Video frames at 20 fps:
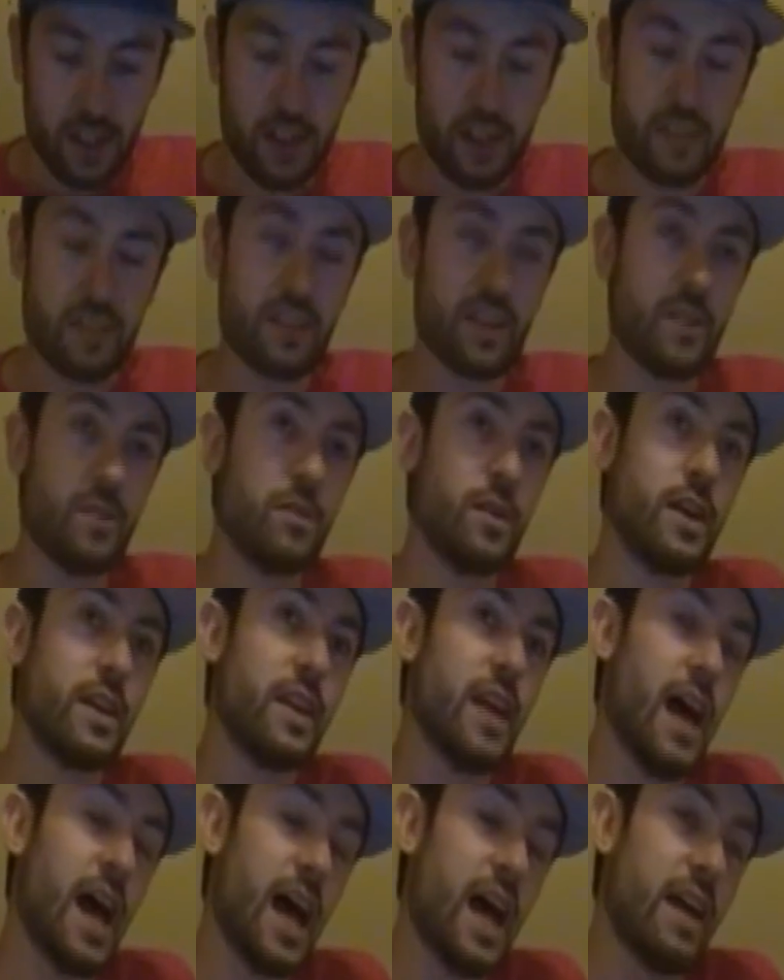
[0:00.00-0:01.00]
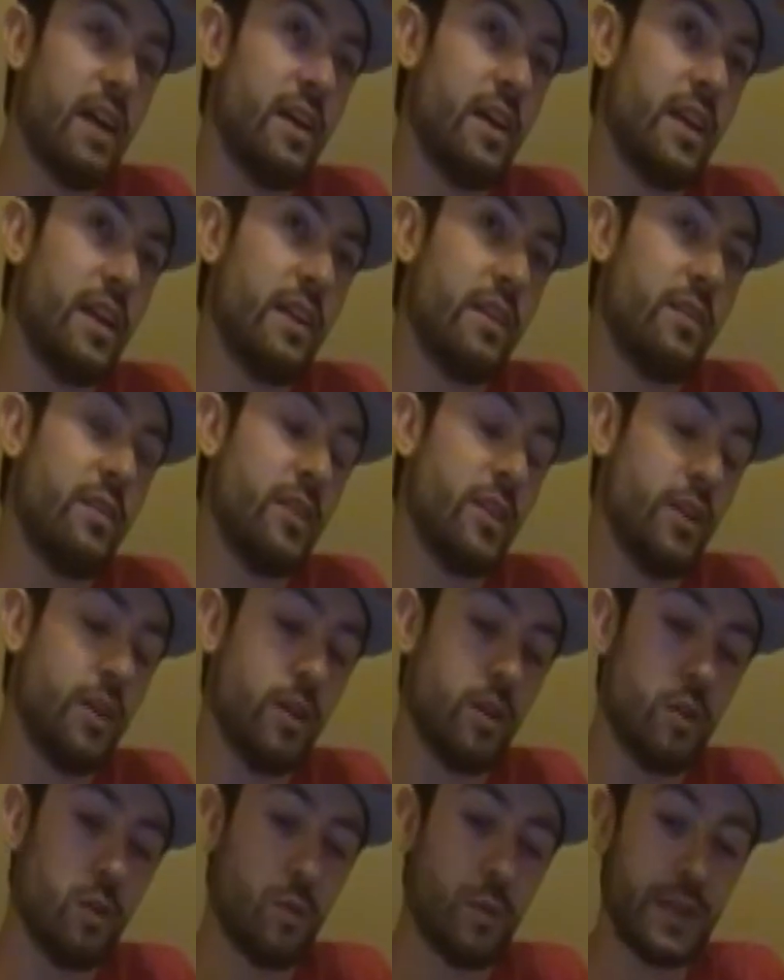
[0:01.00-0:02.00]
and stuff like that. And, you
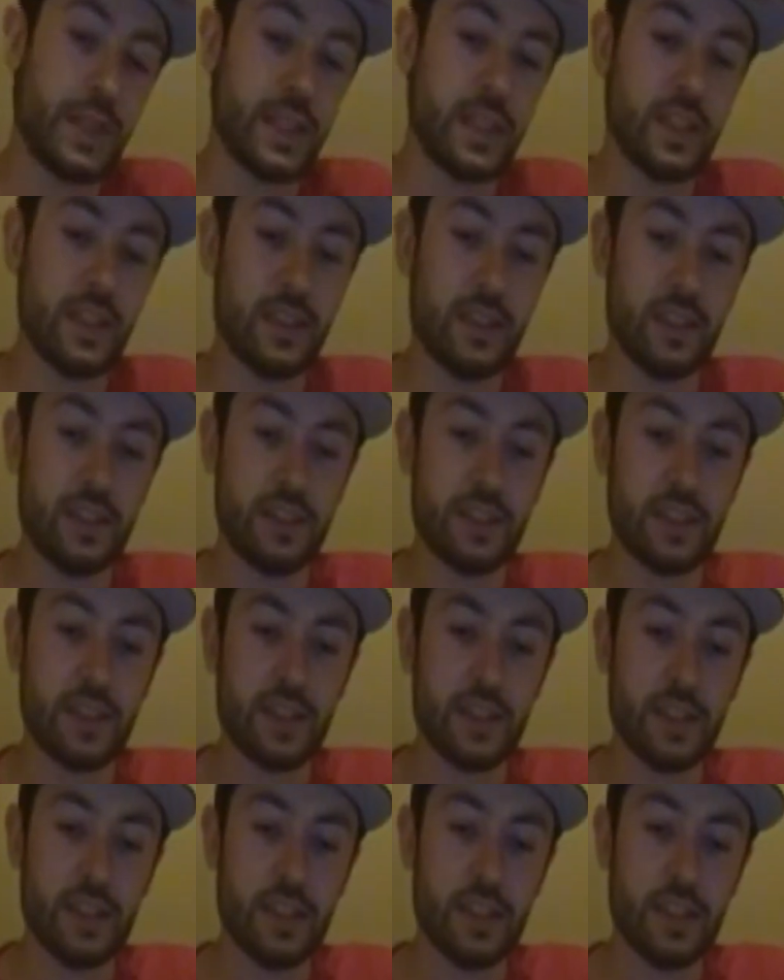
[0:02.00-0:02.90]
know, because